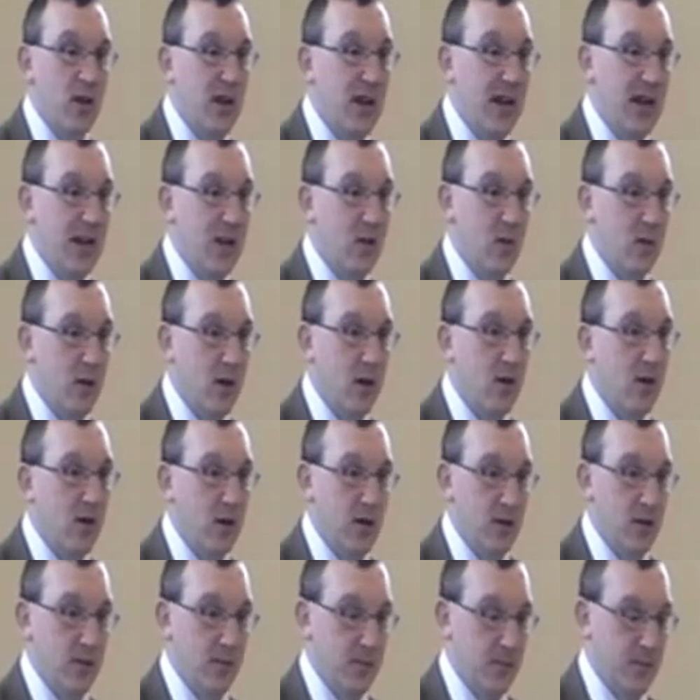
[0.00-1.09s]
we're naked without
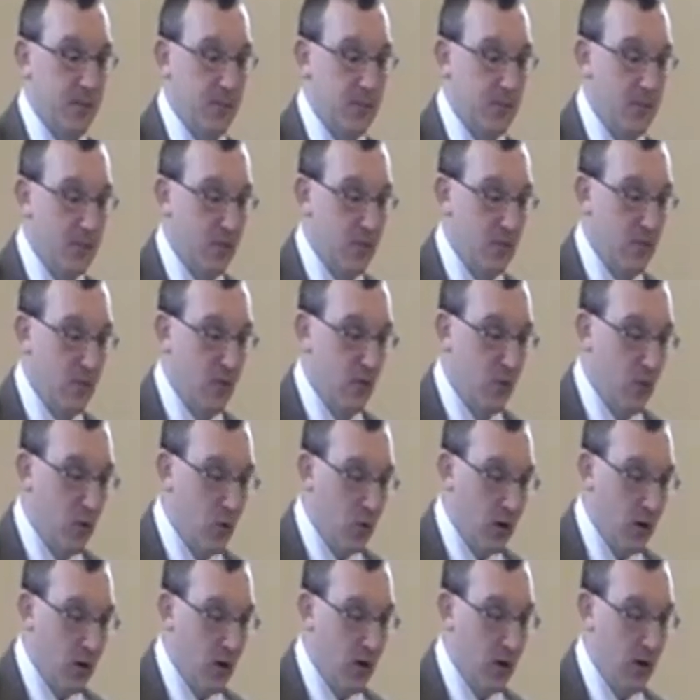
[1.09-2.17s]
it
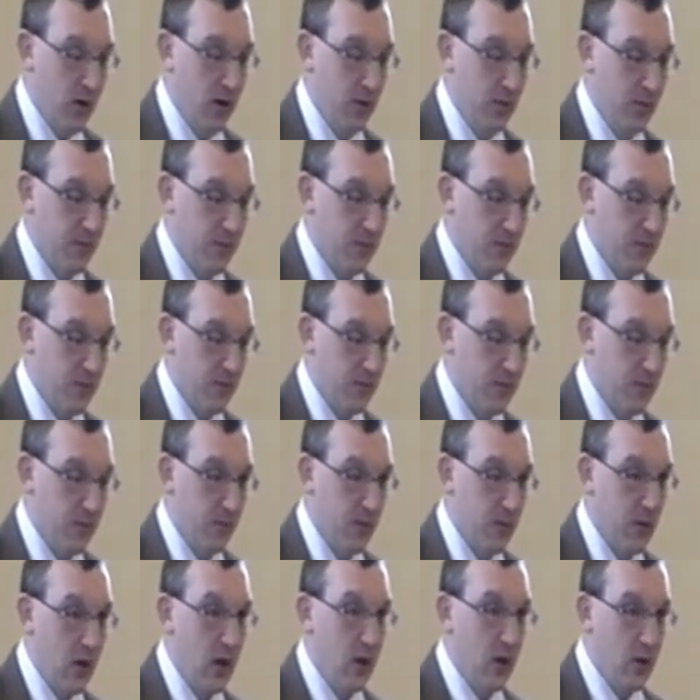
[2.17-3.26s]
before God.
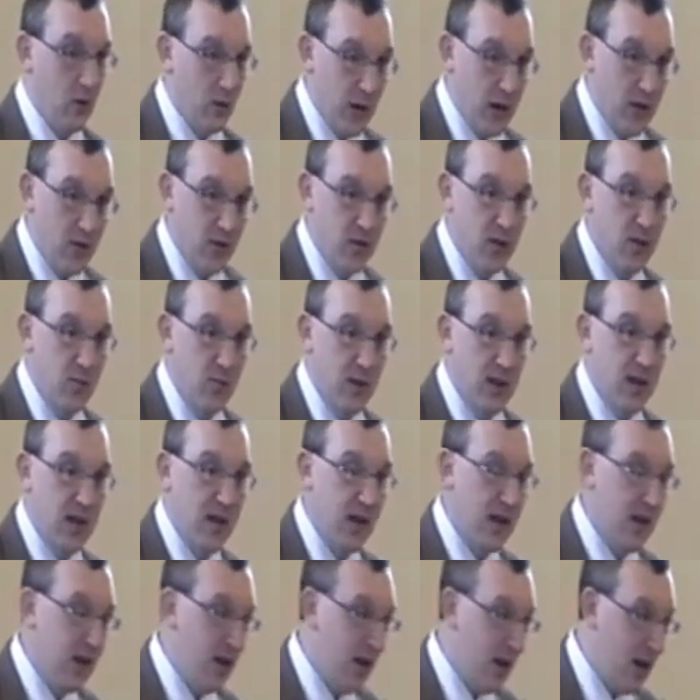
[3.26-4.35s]
Right from the
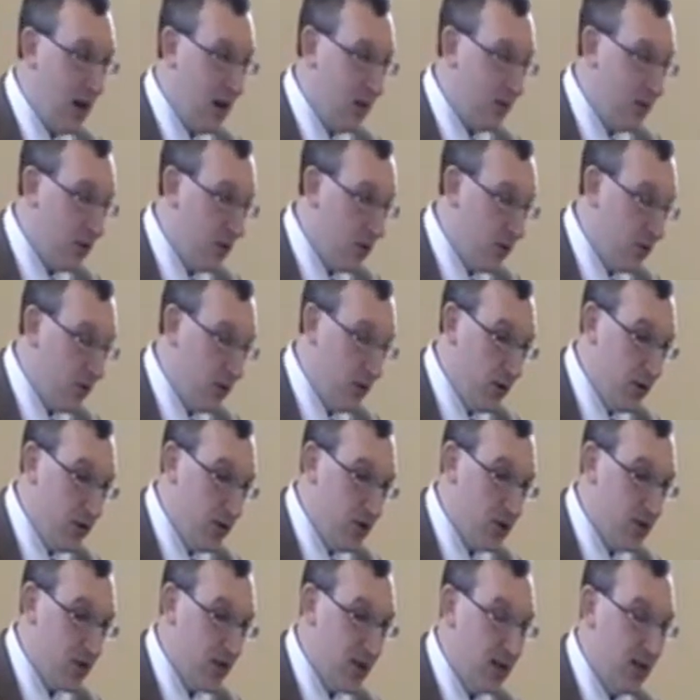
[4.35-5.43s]
beginning, after the
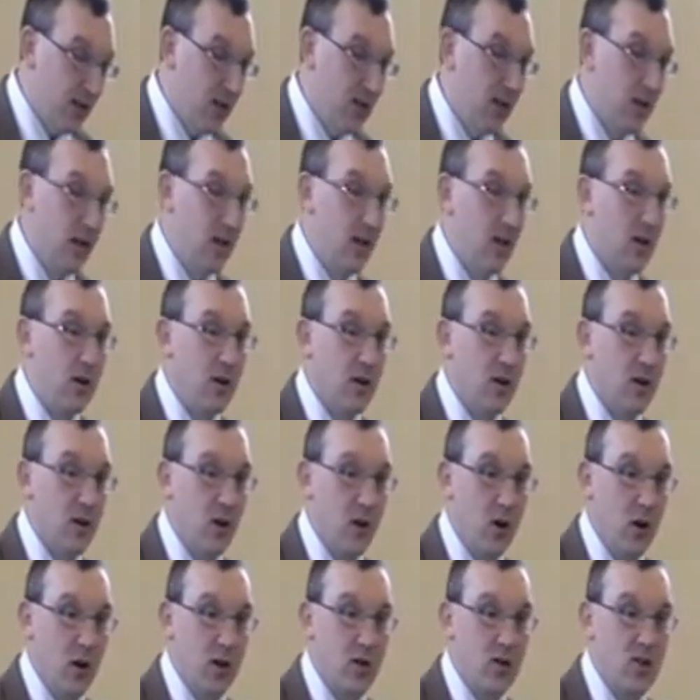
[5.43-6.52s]
first sin,
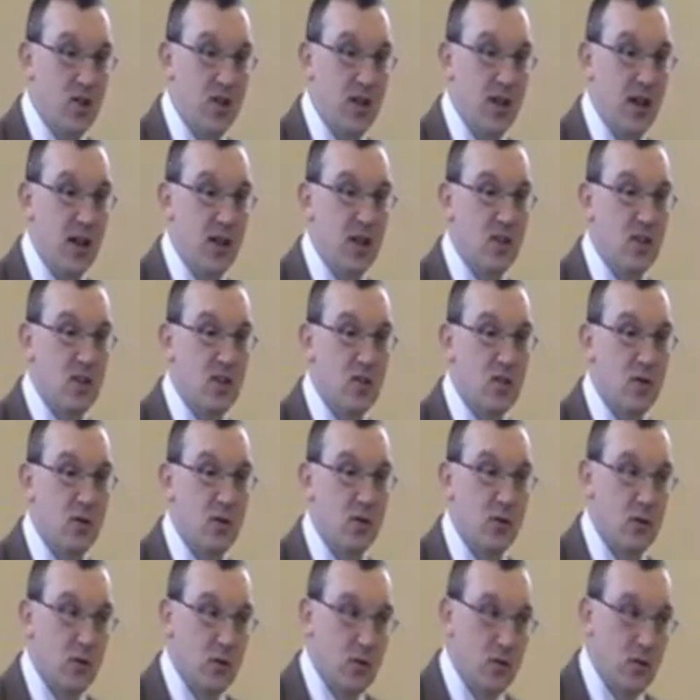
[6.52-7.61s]
God
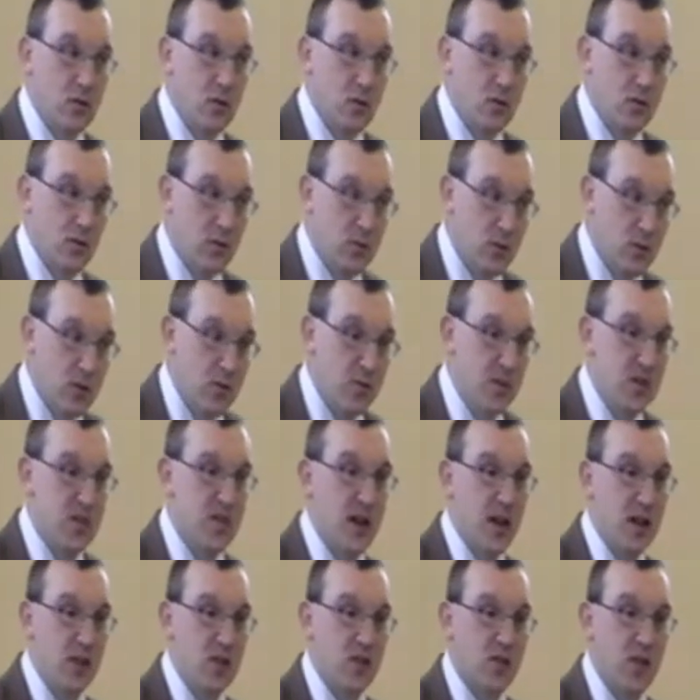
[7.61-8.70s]
says there must be
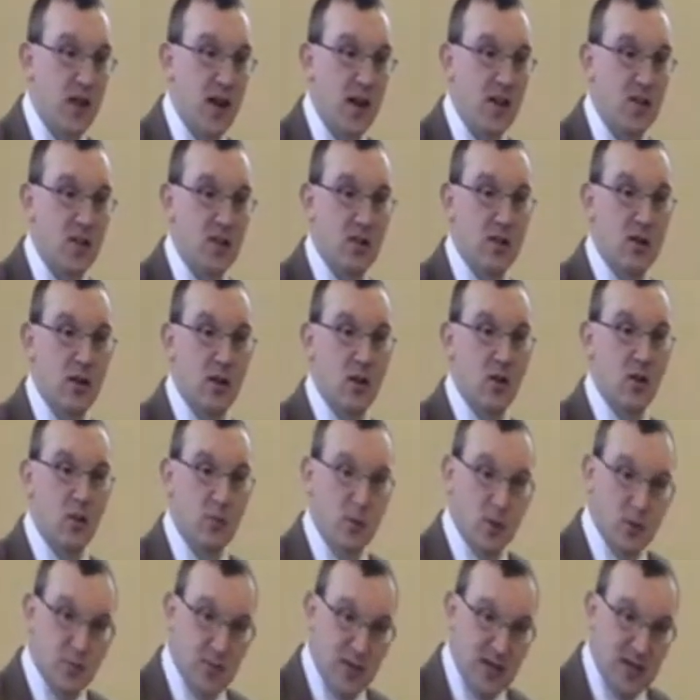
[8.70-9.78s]
satisfaction,
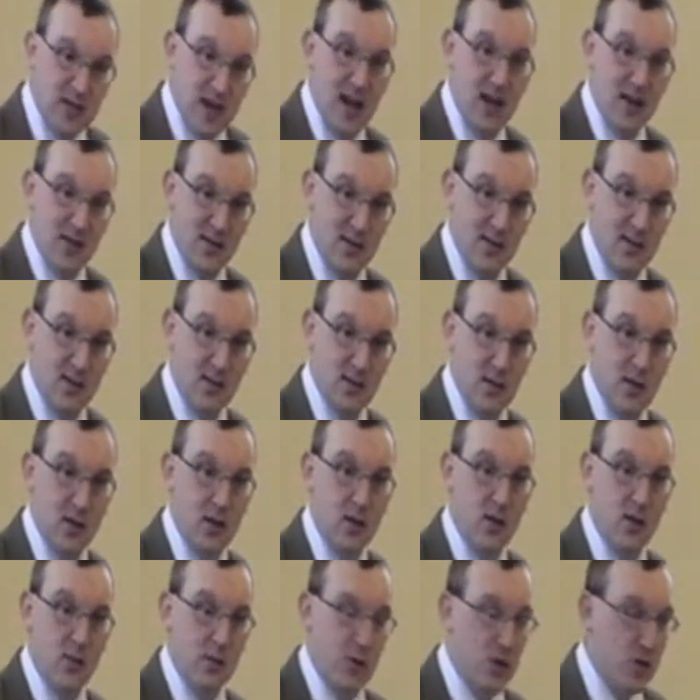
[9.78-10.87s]
there must be death,
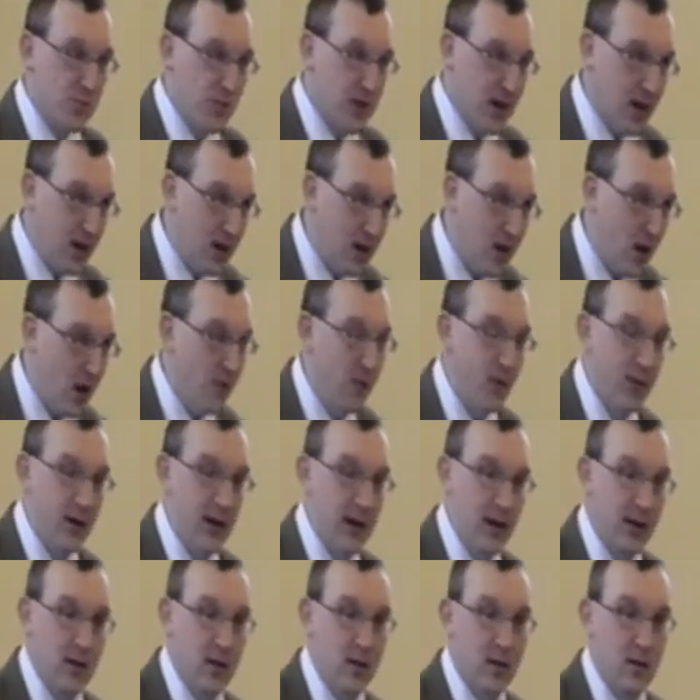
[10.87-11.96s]
there must be a
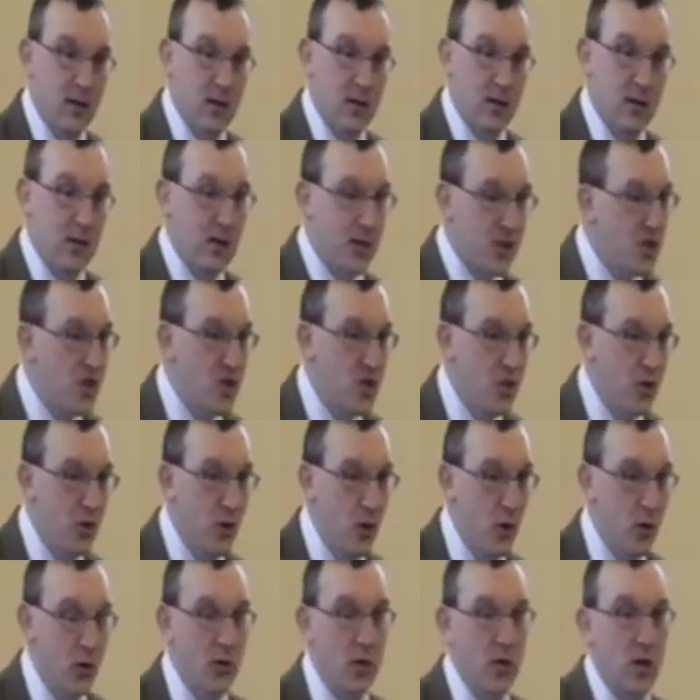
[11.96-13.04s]
covering that isn't
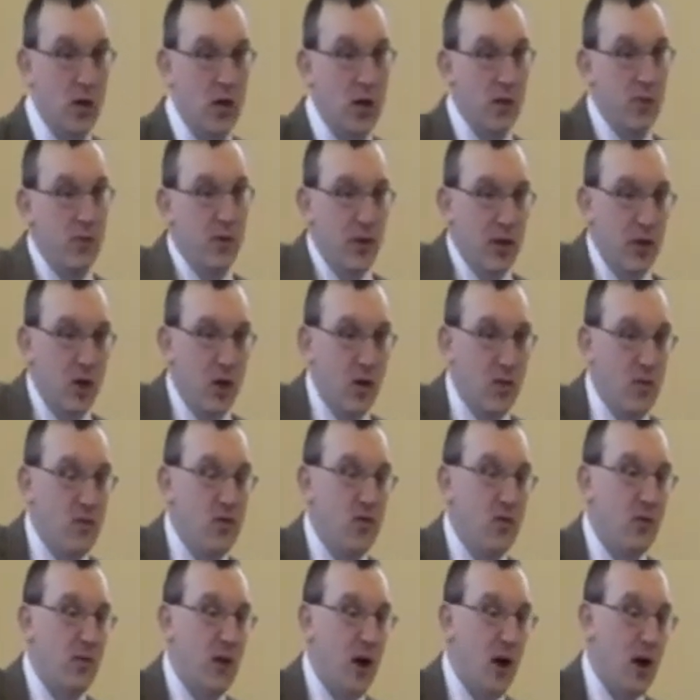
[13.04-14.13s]
your own, but that
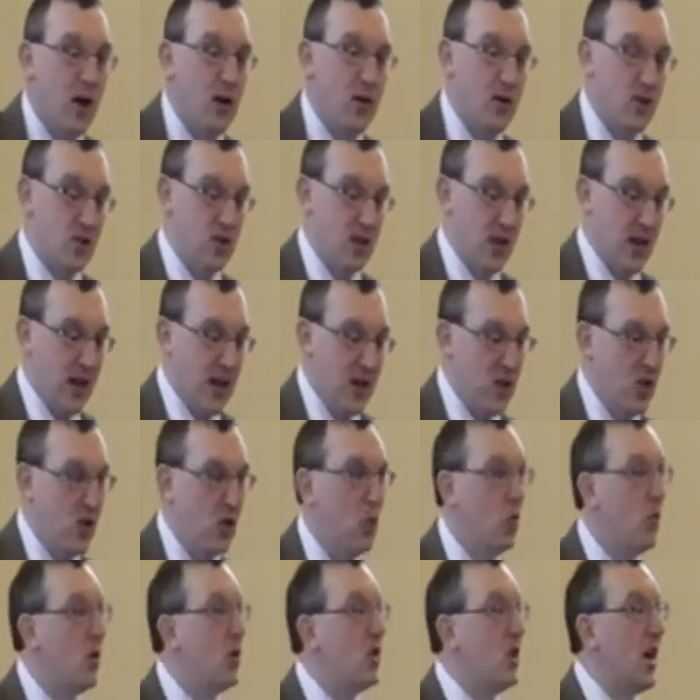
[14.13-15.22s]
comes from outside
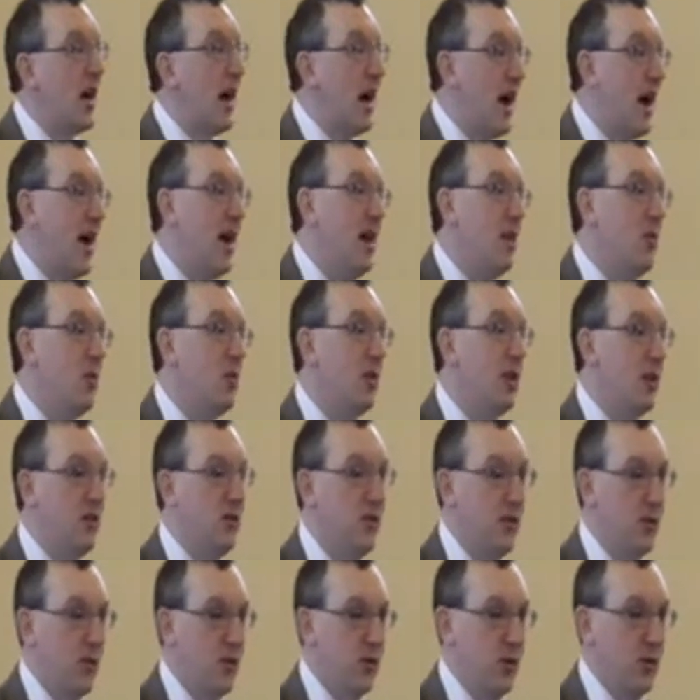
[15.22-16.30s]
you, which I will
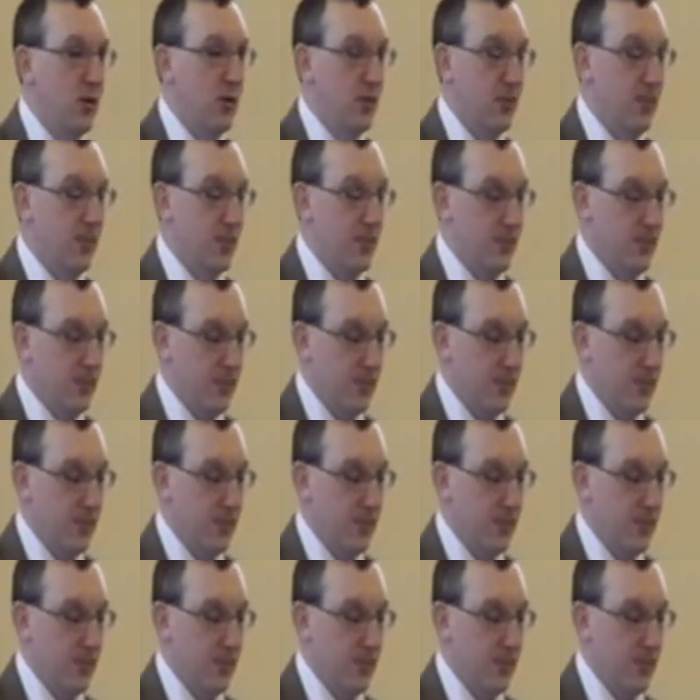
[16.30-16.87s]
give for you.